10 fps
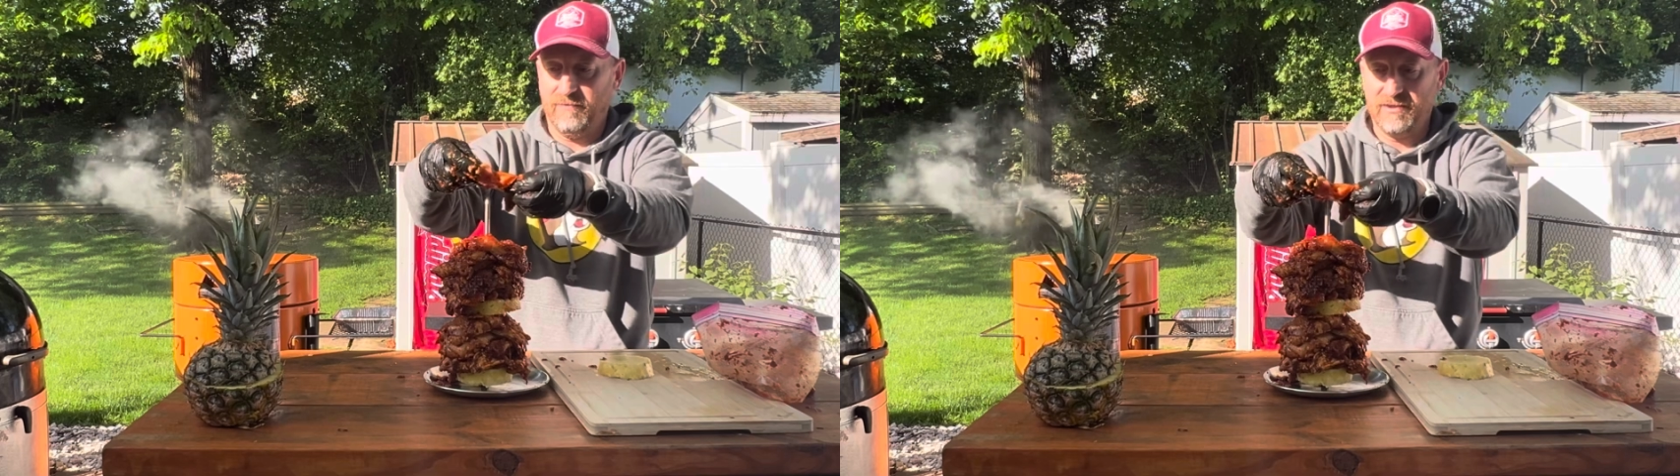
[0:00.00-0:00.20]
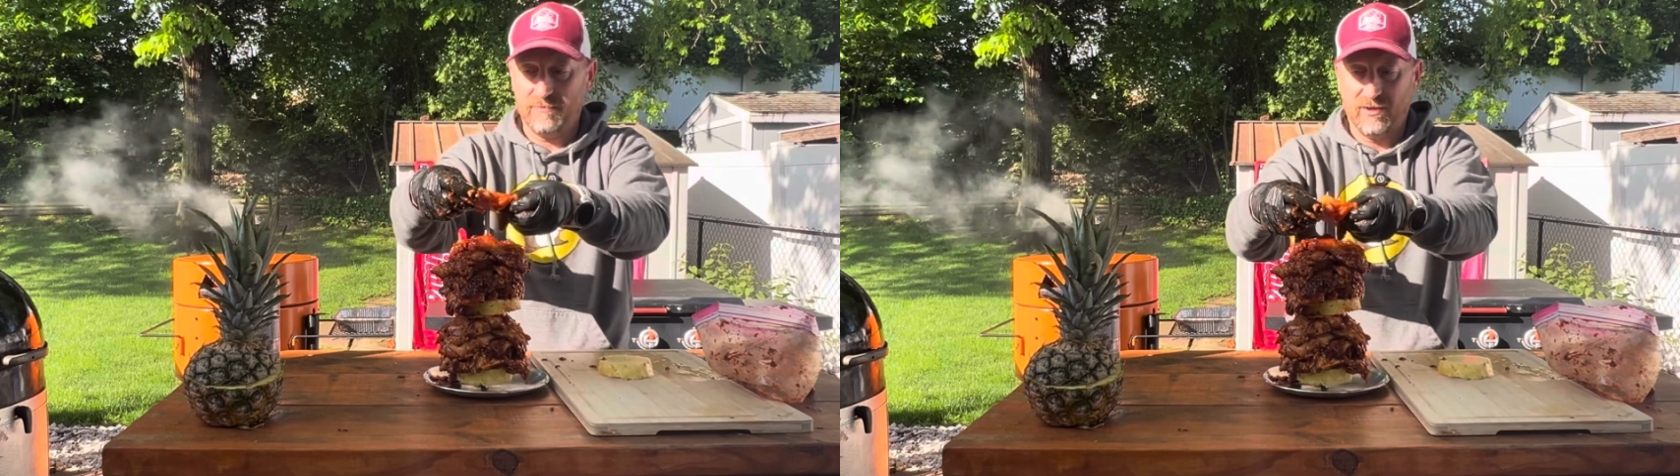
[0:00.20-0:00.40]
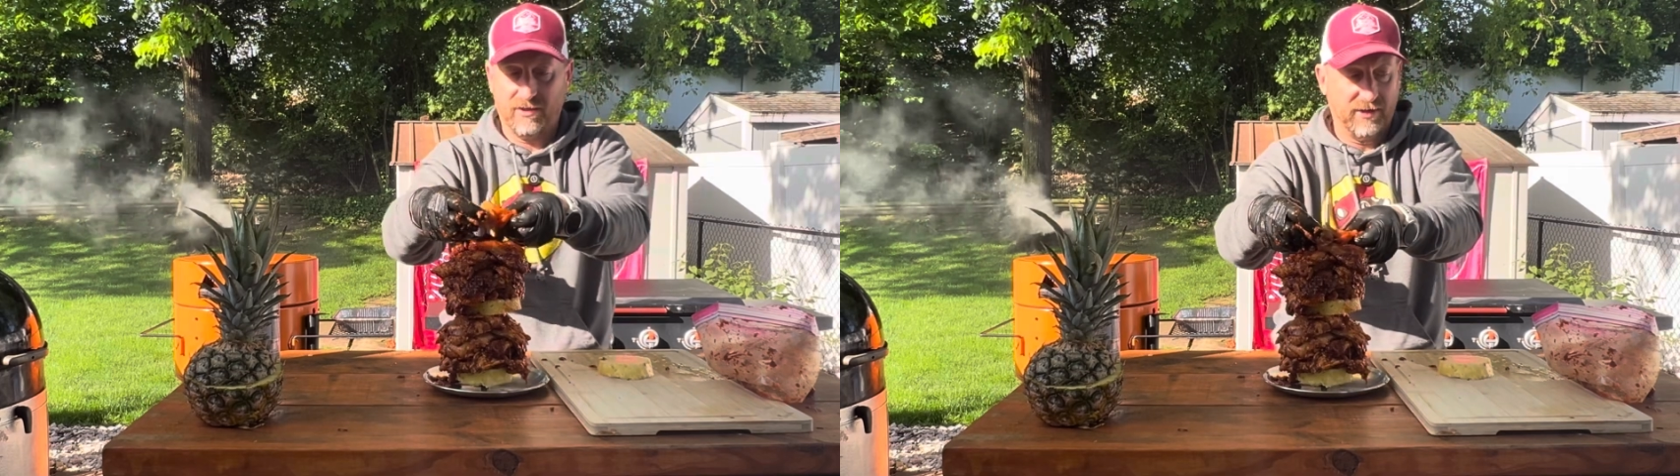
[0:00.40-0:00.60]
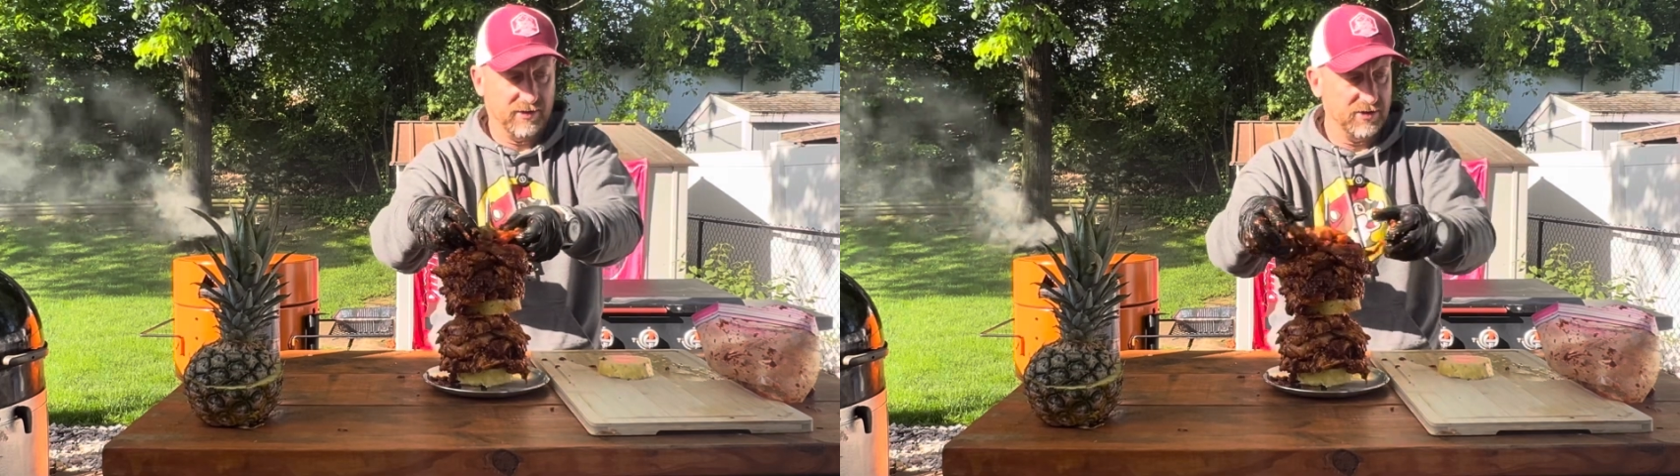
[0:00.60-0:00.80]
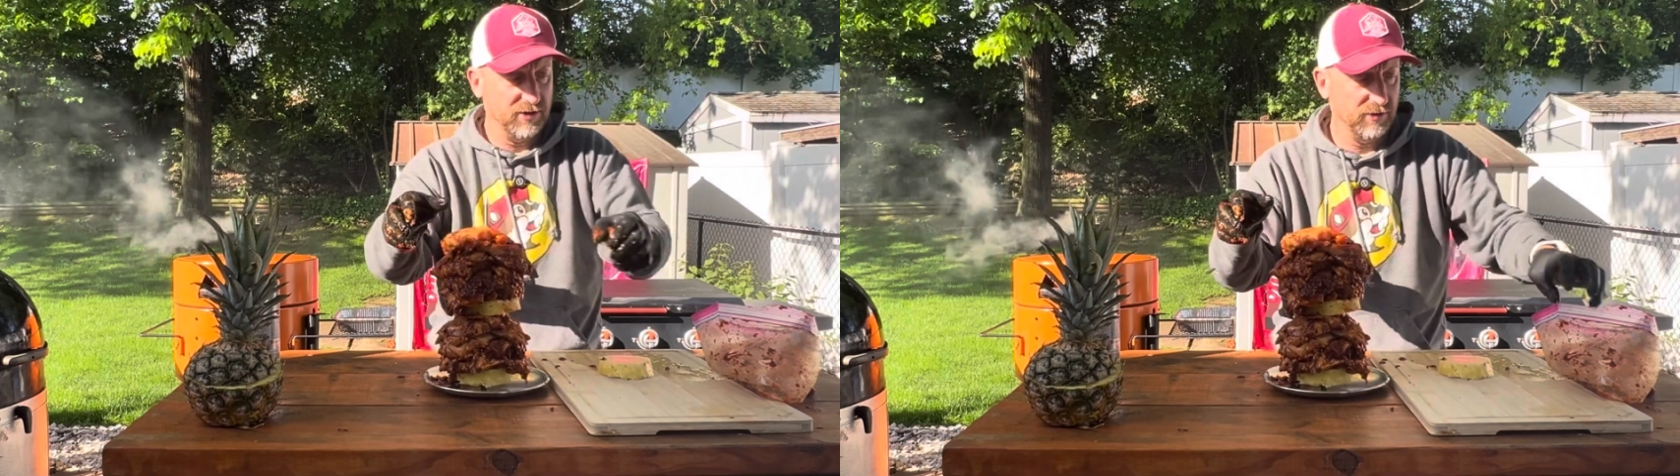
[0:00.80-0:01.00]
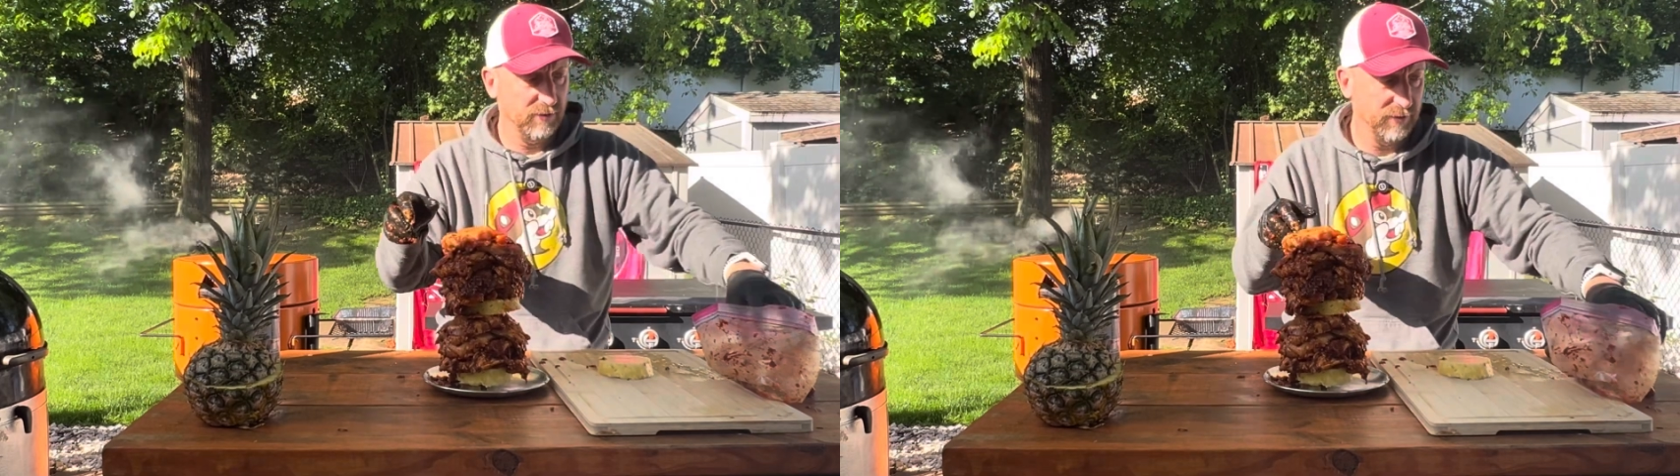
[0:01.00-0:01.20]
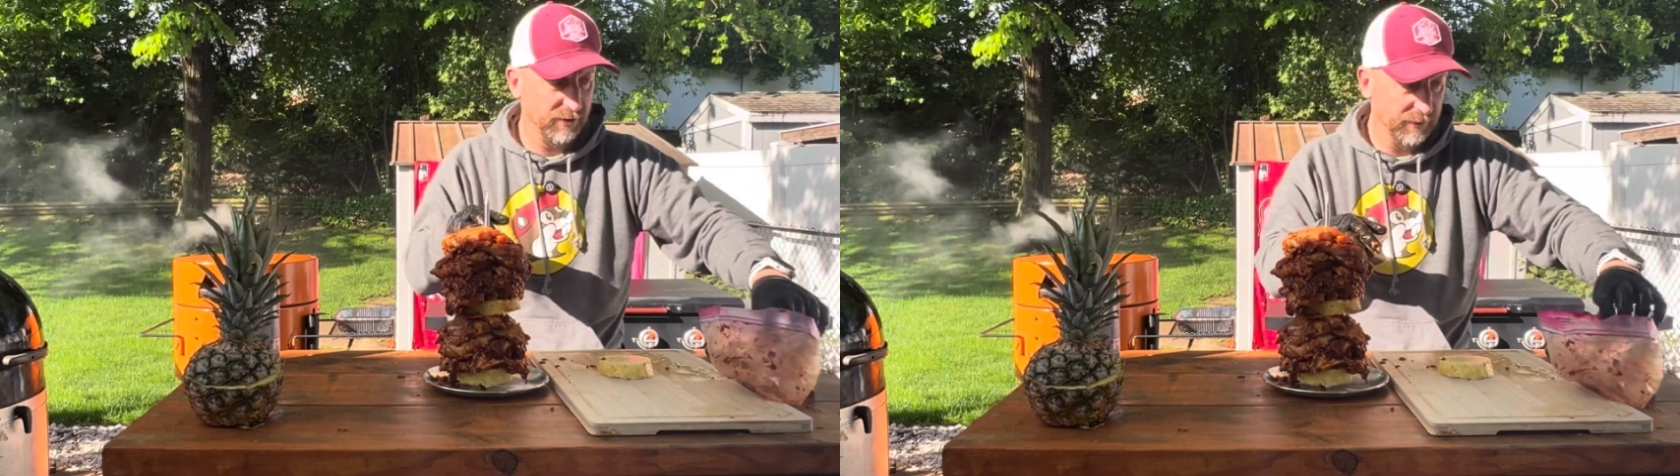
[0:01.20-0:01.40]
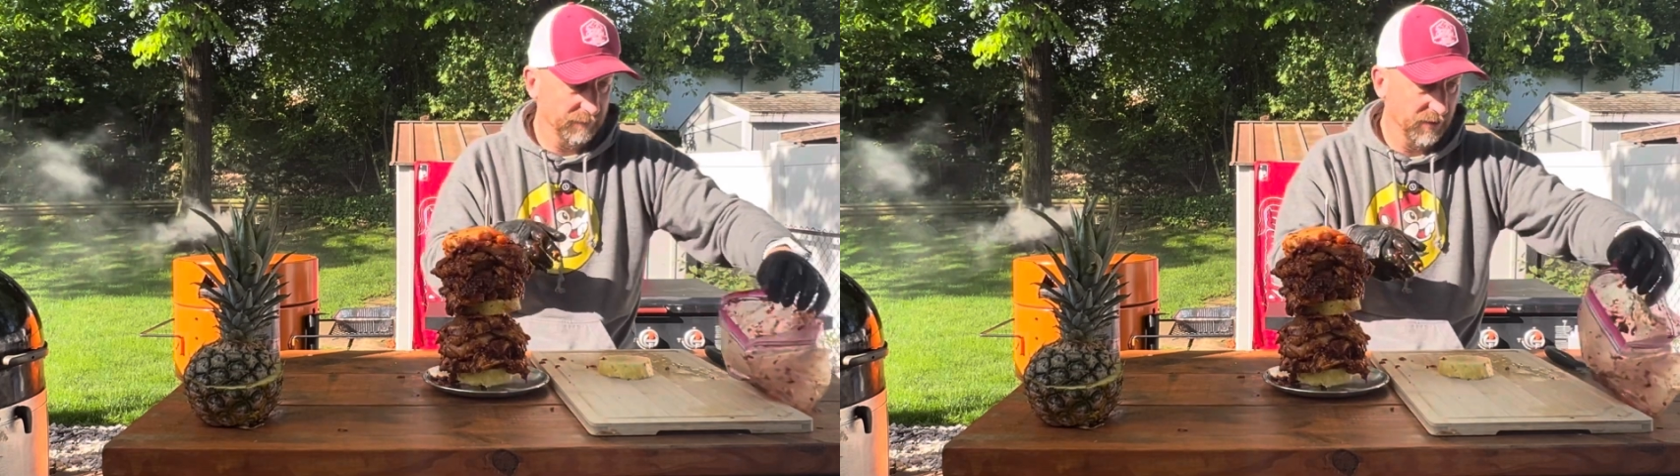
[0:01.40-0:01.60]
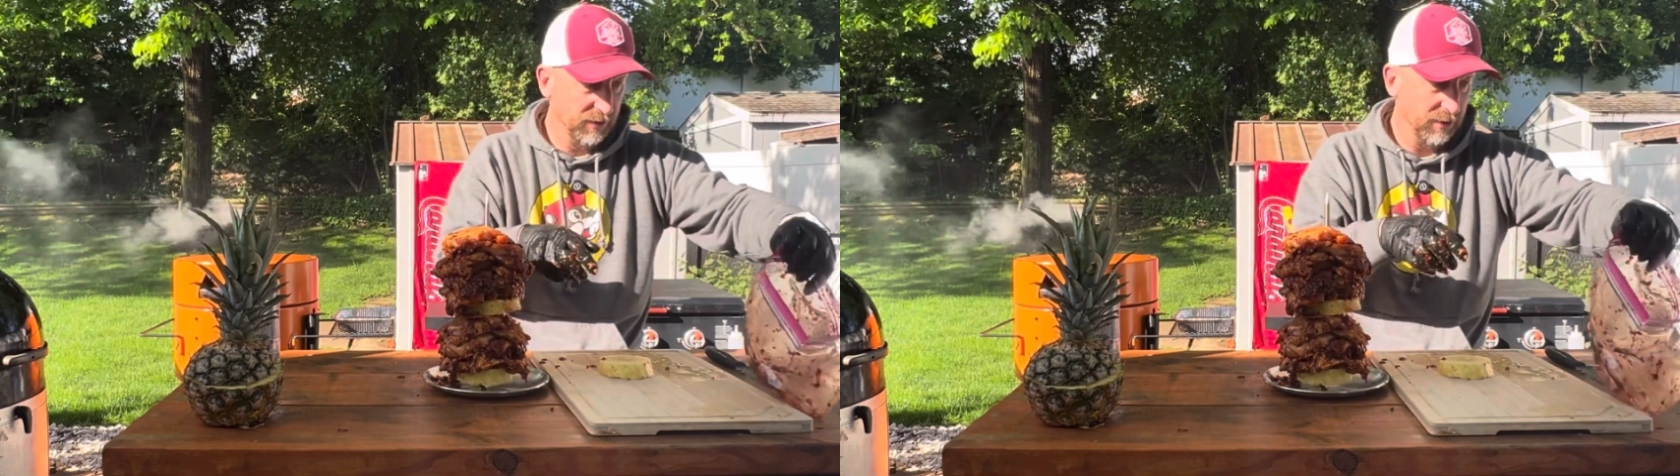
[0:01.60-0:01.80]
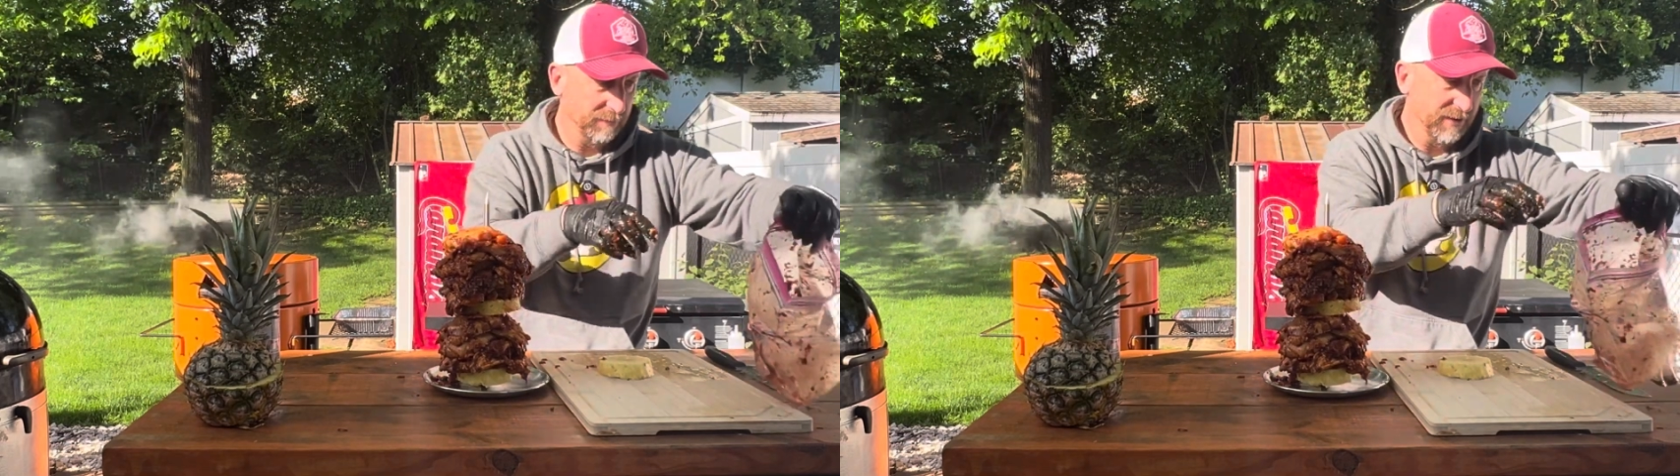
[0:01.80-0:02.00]
this marinade continue to run
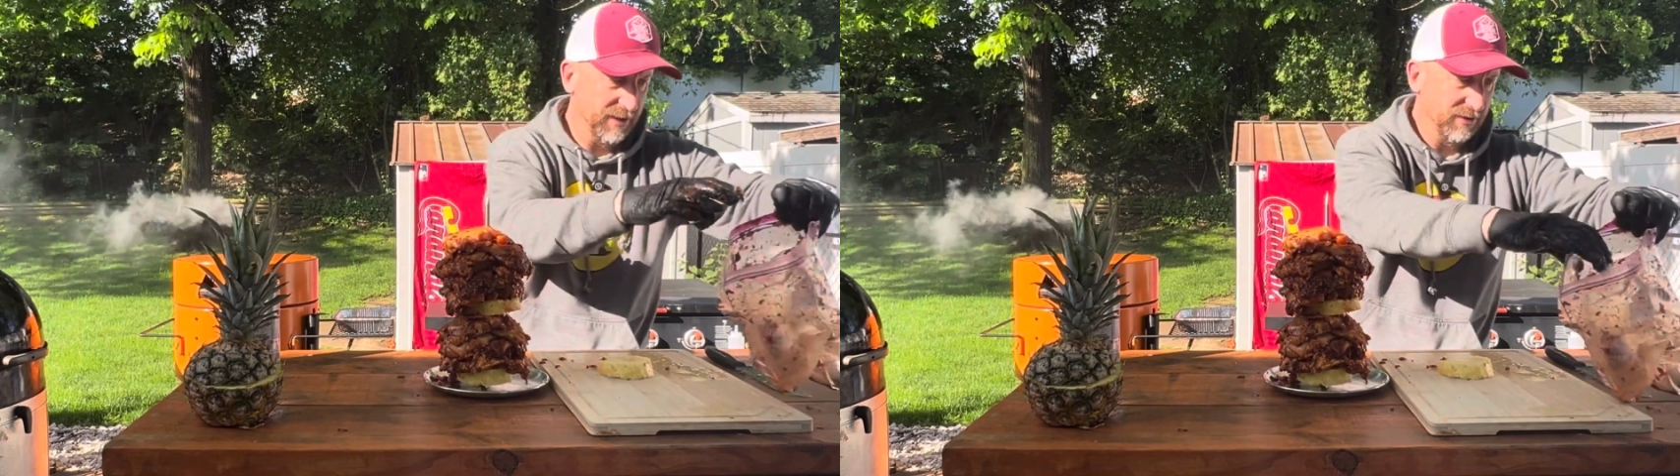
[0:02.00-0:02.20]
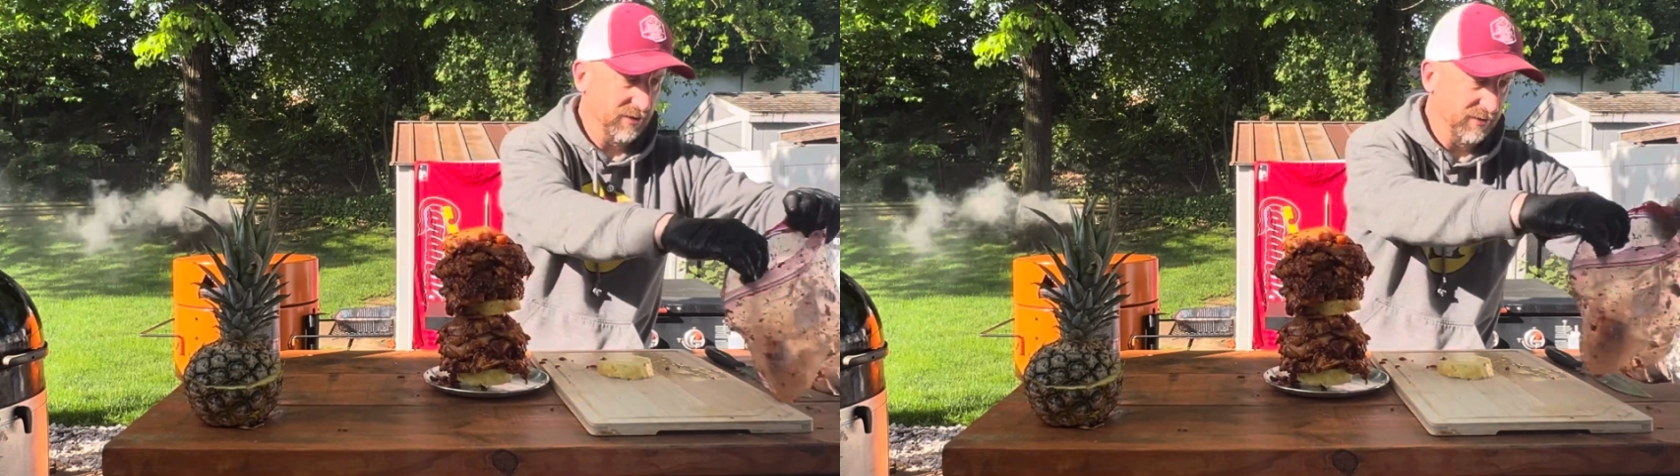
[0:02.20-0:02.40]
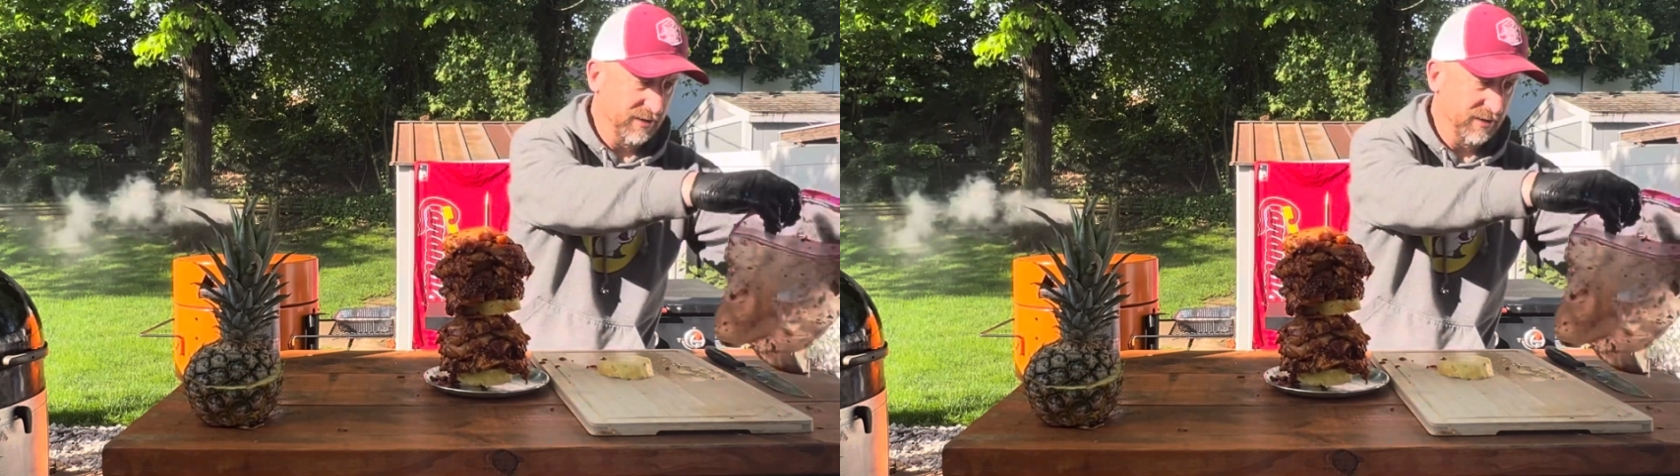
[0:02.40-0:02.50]
up and down all